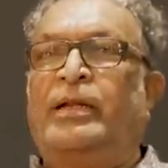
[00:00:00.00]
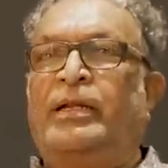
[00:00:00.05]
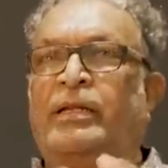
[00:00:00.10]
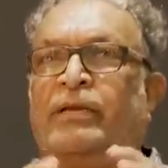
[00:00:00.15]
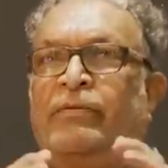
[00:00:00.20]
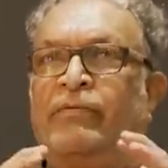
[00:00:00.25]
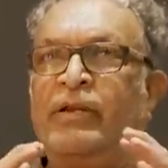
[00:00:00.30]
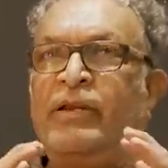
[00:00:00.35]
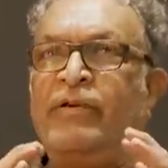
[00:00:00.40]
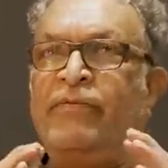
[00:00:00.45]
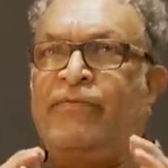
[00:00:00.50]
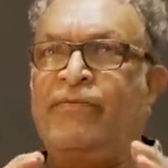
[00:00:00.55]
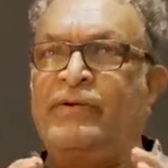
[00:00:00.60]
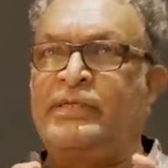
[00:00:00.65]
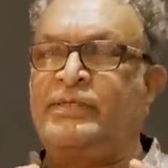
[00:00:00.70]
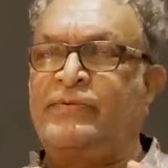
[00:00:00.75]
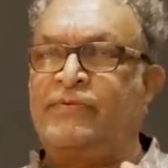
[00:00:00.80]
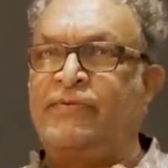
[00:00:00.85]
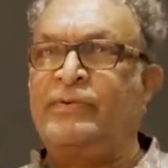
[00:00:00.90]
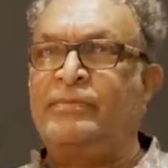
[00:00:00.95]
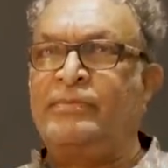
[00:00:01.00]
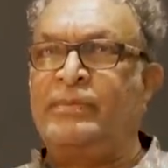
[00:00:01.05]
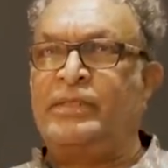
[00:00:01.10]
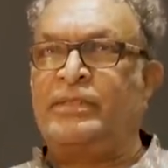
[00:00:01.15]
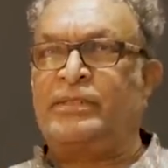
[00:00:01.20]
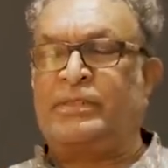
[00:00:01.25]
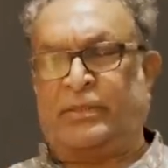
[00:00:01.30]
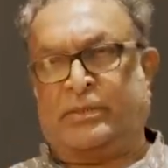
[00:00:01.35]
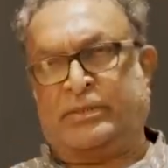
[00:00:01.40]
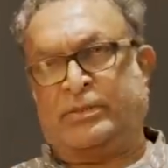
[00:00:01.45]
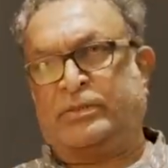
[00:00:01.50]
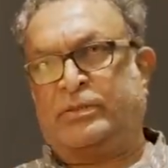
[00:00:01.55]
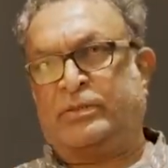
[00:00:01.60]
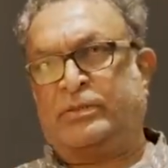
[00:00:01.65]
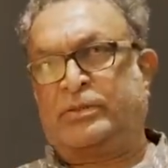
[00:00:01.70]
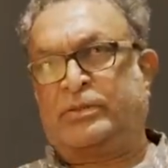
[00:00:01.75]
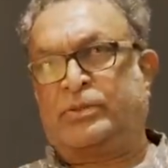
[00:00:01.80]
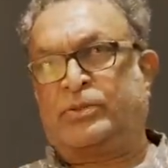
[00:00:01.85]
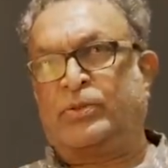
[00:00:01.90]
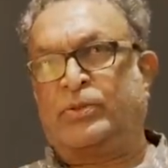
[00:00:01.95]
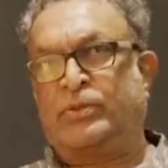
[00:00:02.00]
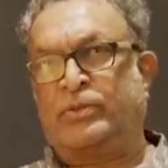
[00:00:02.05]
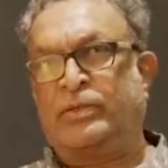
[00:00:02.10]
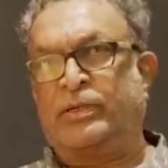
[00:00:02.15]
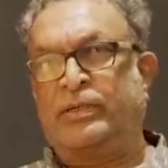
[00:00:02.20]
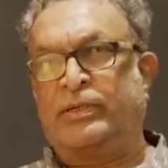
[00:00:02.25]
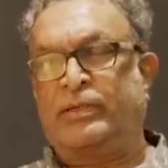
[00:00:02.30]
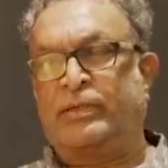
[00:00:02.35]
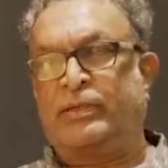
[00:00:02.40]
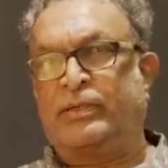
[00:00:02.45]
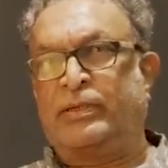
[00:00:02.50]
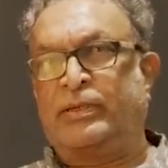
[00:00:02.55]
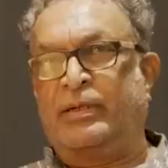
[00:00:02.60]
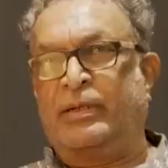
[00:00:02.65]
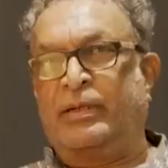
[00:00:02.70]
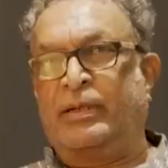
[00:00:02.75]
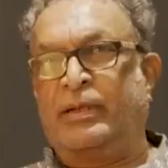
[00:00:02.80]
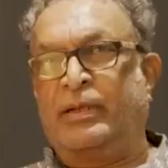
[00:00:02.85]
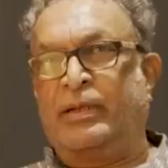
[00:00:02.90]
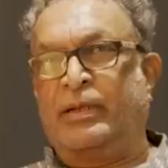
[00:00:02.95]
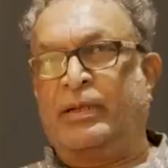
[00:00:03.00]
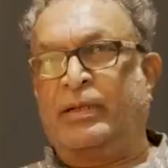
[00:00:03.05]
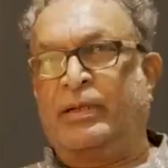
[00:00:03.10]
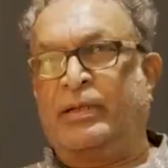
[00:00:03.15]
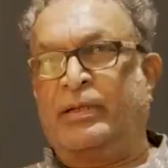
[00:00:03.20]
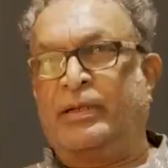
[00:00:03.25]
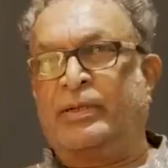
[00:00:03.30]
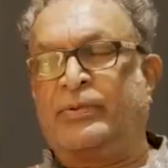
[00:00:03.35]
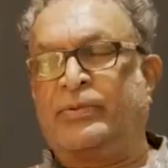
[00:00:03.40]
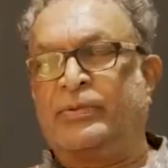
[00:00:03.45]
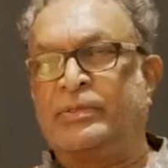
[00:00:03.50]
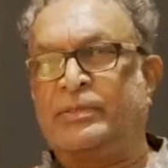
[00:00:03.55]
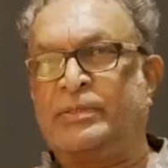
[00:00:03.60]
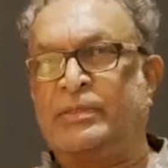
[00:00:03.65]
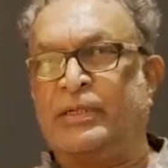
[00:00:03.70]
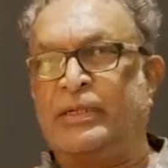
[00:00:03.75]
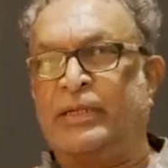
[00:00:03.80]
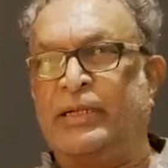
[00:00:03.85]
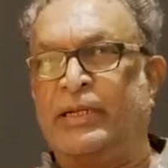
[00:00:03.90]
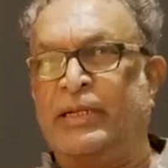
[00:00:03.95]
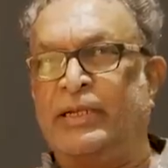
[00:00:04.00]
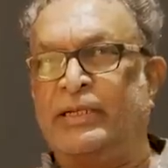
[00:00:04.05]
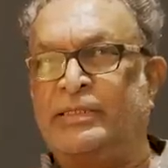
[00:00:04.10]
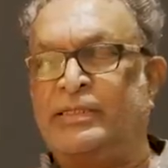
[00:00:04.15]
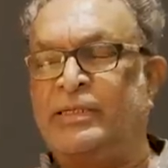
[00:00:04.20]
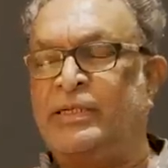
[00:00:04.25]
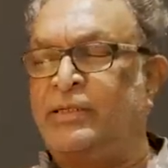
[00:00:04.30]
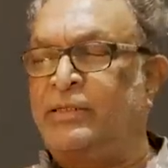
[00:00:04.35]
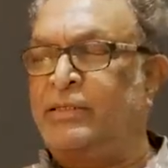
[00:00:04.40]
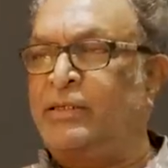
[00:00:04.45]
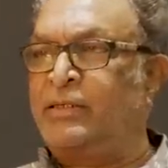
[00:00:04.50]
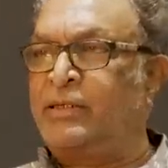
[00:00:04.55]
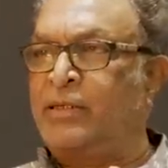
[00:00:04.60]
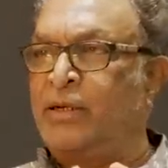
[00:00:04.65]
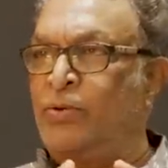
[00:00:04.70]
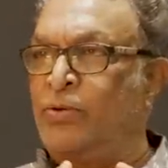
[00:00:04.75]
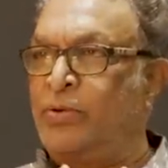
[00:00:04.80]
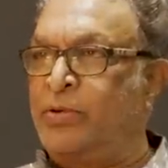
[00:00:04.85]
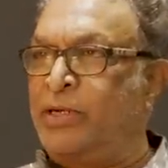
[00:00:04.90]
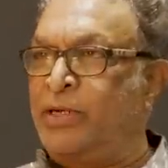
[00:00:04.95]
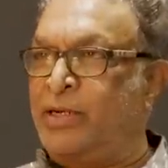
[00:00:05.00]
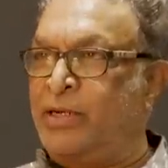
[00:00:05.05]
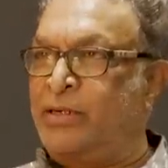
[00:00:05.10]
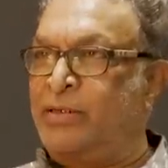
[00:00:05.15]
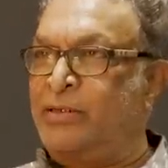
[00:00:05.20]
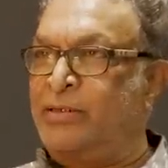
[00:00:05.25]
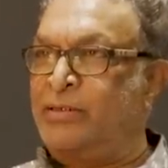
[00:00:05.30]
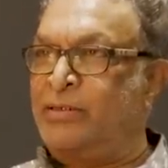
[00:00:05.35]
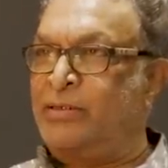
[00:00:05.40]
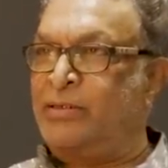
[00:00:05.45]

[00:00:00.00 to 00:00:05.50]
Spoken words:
The very first film they showed, it was Incident at Old Creek.